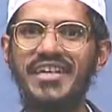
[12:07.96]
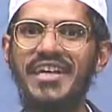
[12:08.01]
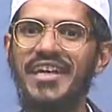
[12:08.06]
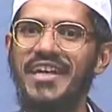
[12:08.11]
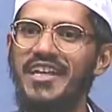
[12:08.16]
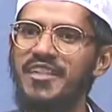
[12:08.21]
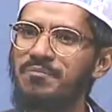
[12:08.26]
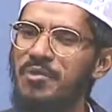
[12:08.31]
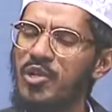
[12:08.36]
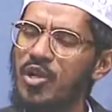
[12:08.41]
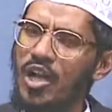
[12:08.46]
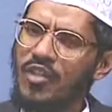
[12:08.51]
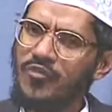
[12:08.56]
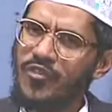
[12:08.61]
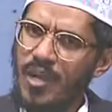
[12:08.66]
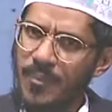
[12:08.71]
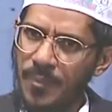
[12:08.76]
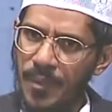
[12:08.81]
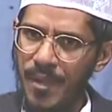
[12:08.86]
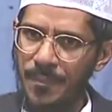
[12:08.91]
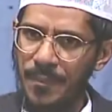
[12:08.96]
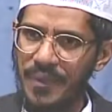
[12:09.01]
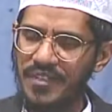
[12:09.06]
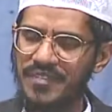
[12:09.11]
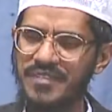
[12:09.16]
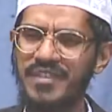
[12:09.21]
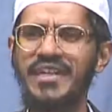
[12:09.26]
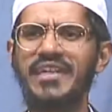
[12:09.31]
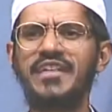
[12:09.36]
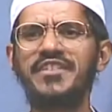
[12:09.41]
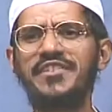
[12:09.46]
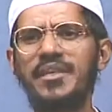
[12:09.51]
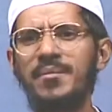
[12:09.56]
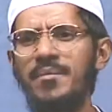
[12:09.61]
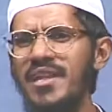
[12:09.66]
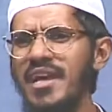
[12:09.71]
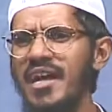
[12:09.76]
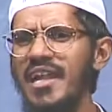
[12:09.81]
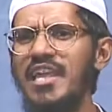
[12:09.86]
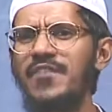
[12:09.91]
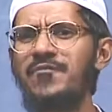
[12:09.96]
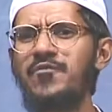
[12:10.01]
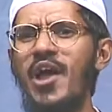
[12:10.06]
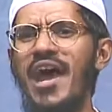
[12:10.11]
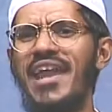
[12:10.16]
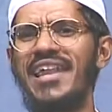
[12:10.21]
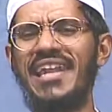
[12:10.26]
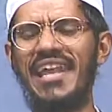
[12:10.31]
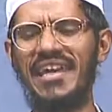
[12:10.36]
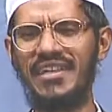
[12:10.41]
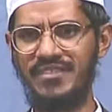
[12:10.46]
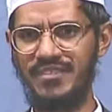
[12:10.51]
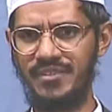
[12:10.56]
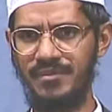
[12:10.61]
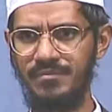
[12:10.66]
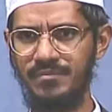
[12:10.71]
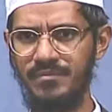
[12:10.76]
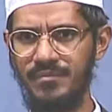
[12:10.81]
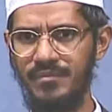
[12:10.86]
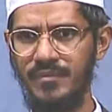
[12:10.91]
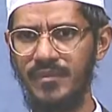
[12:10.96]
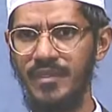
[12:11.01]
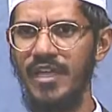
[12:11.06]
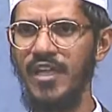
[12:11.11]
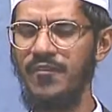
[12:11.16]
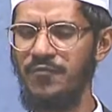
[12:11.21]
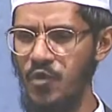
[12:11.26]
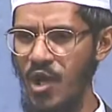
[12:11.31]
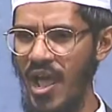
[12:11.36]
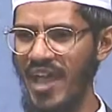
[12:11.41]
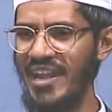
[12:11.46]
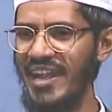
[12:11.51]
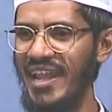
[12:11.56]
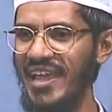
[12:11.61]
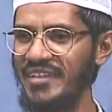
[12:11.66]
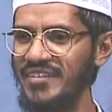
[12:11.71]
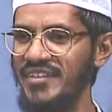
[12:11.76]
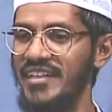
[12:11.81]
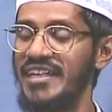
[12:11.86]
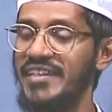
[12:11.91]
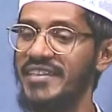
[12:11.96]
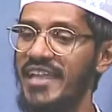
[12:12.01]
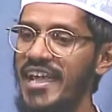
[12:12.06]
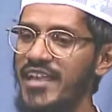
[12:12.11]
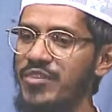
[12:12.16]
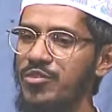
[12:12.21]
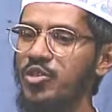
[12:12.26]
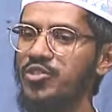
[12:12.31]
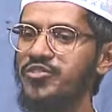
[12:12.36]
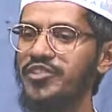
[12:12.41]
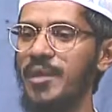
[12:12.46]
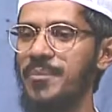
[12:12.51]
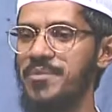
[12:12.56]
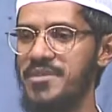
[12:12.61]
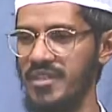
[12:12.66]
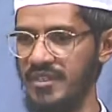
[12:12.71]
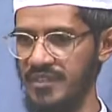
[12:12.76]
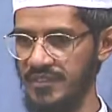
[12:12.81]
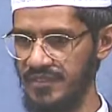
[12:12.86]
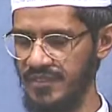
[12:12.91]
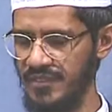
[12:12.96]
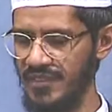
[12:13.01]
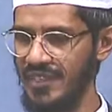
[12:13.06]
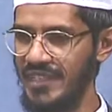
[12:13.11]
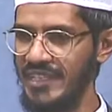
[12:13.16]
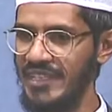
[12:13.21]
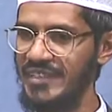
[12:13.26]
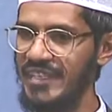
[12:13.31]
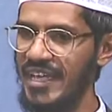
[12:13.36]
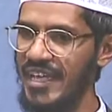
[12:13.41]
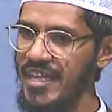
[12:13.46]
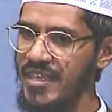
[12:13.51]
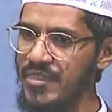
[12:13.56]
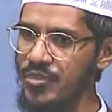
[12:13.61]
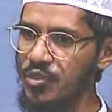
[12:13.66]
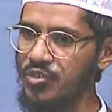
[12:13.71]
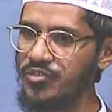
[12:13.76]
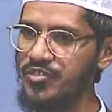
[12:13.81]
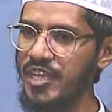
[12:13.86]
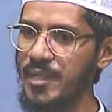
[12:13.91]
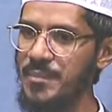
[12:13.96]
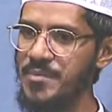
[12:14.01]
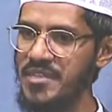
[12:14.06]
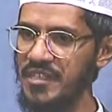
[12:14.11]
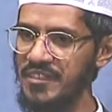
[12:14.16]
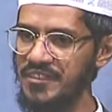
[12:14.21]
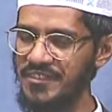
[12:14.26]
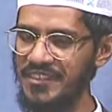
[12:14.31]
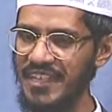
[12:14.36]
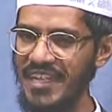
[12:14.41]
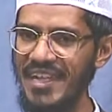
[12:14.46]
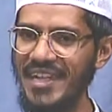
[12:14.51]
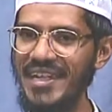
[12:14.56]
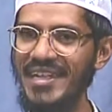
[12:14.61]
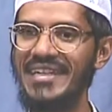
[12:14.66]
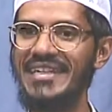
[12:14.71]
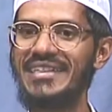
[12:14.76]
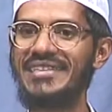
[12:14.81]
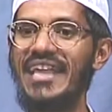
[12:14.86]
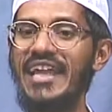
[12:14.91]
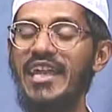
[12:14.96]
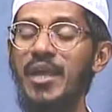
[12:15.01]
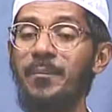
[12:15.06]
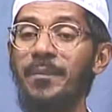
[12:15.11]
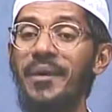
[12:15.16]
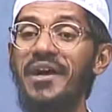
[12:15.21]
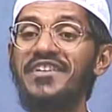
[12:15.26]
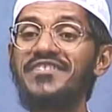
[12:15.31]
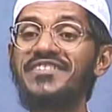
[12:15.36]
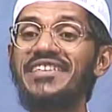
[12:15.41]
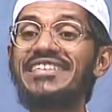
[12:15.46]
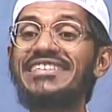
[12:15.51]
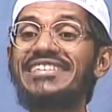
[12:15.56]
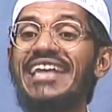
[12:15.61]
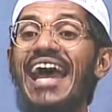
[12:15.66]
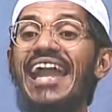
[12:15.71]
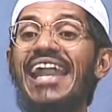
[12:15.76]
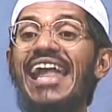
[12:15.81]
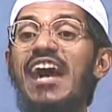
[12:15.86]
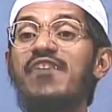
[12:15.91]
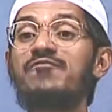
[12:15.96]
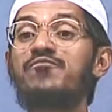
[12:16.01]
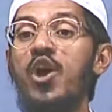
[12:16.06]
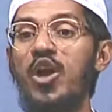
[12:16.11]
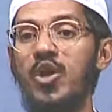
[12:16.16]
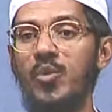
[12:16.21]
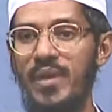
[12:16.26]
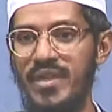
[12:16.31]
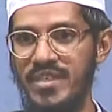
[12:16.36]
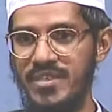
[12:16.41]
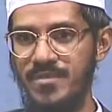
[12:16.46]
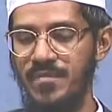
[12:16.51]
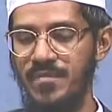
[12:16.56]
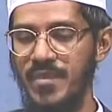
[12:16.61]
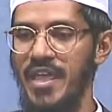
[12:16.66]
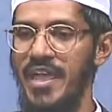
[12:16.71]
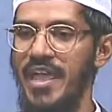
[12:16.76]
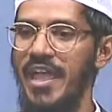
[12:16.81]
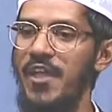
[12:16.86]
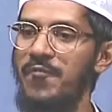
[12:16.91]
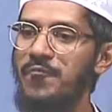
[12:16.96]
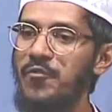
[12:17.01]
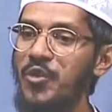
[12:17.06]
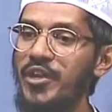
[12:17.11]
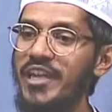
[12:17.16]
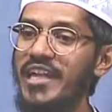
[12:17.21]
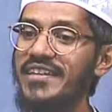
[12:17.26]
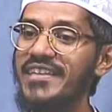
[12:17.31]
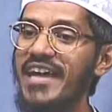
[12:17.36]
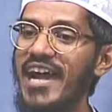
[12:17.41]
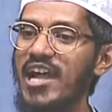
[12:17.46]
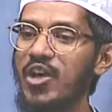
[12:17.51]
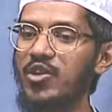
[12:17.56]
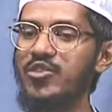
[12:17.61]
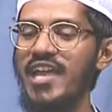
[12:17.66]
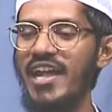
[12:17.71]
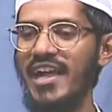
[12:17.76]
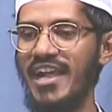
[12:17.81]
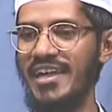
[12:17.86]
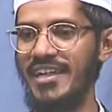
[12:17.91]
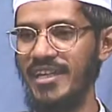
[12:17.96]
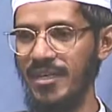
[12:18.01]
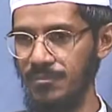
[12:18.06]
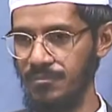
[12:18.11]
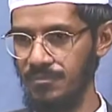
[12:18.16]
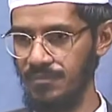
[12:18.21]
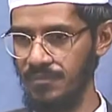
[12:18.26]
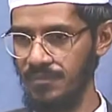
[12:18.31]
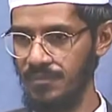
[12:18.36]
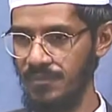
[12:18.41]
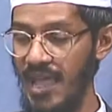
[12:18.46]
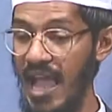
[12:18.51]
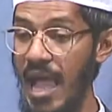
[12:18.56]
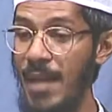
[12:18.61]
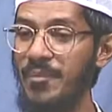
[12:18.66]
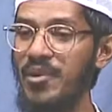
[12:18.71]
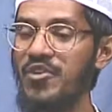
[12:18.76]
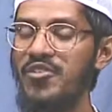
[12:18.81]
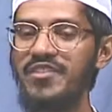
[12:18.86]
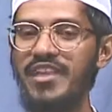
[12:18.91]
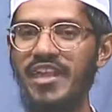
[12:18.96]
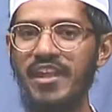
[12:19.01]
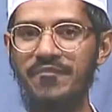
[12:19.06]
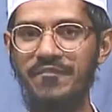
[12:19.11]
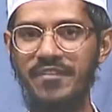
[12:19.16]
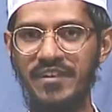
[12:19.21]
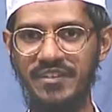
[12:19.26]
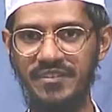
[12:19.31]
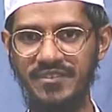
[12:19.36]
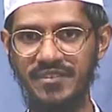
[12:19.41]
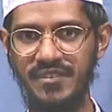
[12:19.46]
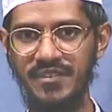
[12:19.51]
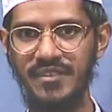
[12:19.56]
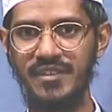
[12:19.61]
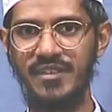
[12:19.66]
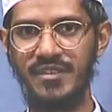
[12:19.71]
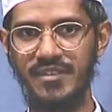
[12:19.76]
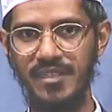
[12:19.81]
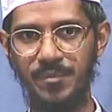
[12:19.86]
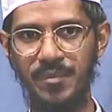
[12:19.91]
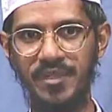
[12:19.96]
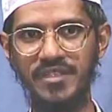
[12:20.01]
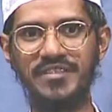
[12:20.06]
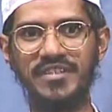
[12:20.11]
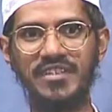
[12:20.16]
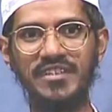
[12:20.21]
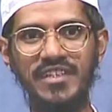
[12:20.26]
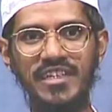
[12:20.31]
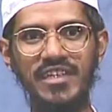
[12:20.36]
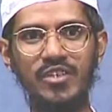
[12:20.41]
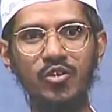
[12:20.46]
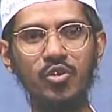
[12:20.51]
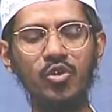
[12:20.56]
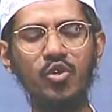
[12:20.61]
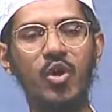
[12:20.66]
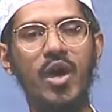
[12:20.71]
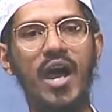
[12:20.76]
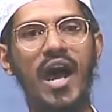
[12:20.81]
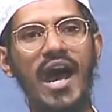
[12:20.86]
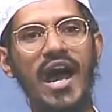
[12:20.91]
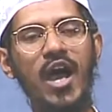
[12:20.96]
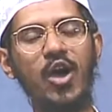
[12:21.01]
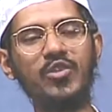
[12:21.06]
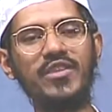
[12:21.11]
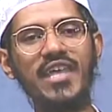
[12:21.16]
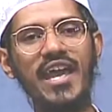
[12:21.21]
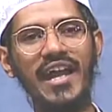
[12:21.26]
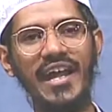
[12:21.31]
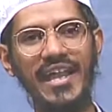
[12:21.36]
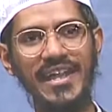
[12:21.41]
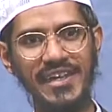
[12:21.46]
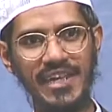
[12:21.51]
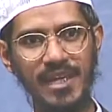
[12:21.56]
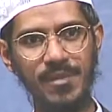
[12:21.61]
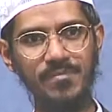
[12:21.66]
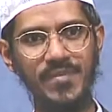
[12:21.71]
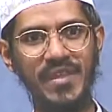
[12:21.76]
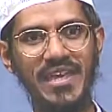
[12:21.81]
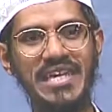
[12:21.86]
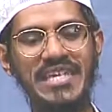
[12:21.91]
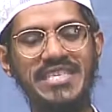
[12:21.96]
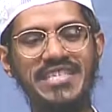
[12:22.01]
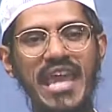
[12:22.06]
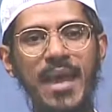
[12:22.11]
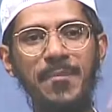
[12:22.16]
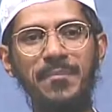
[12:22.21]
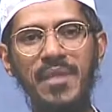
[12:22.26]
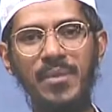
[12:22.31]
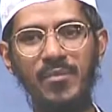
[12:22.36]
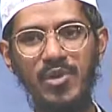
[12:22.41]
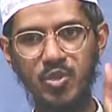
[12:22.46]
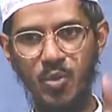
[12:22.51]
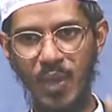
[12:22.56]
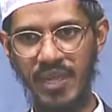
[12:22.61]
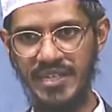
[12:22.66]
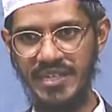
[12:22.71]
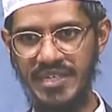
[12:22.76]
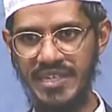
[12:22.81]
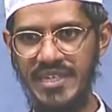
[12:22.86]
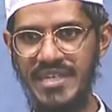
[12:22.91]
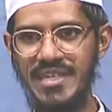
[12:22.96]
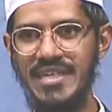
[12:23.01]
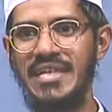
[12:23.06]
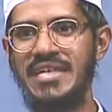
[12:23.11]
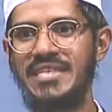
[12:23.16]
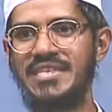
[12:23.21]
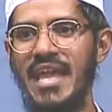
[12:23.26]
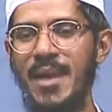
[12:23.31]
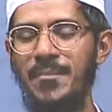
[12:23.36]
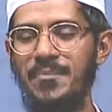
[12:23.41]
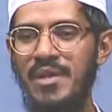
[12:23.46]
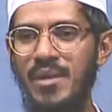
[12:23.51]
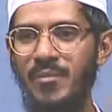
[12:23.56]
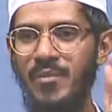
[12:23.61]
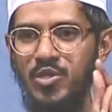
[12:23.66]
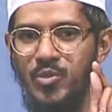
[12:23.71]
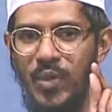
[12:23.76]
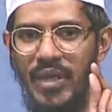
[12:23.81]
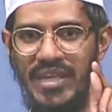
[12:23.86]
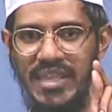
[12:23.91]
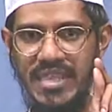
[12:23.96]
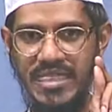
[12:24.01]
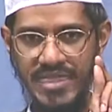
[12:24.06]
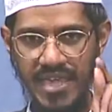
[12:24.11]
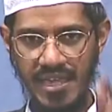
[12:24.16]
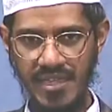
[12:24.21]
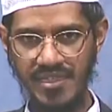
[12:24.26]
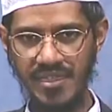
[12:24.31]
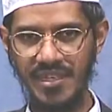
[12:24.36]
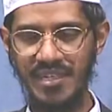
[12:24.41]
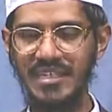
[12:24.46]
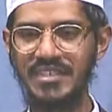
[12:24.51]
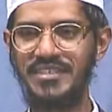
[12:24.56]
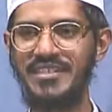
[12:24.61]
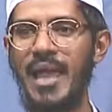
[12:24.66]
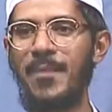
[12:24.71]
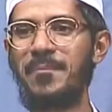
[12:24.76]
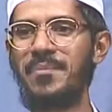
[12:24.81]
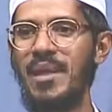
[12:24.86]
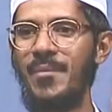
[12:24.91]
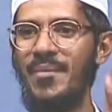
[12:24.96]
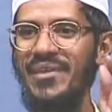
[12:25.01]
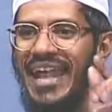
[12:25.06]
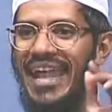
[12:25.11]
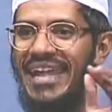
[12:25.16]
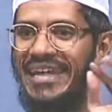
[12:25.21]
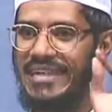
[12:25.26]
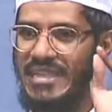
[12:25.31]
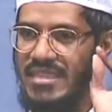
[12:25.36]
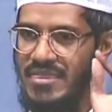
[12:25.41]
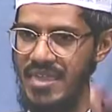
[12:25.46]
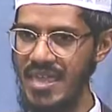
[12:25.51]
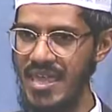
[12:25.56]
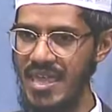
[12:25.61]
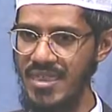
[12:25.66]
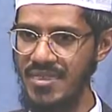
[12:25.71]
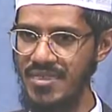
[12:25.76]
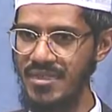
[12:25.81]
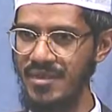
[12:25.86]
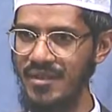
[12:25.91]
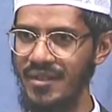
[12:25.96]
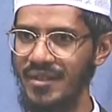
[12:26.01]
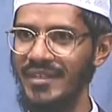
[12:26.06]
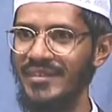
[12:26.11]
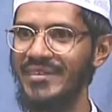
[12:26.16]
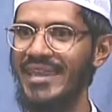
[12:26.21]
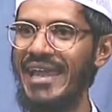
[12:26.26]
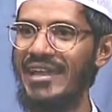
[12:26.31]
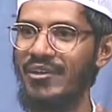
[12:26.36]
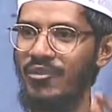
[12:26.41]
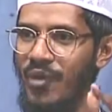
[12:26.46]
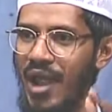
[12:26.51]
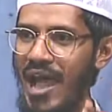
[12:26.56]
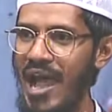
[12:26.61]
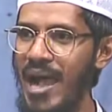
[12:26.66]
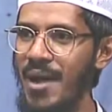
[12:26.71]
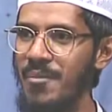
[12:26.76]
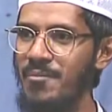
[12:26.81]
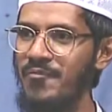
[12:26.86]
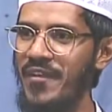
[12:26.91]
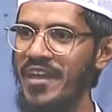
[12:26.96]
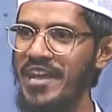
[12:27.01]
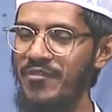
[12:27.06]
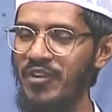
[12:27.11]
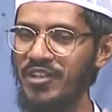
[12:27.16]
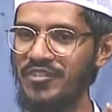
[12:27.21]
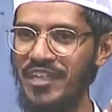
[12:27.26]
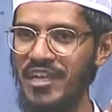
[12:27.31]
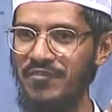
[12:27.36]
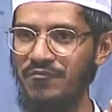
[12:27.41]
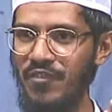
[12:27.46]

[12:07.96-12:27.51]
is because for a purpose. Similarly, if you analyze, if you analyze the Hindu scriptures, the Hindu scriptures say that a person can have non-veg. If you read the Ayodhya Khandam, I'm giving the reference, the person is a Hindu. Ayodhya Khandam, chapter number 20, chapter number 26, chapter number 94 says that Ram, when he was sent for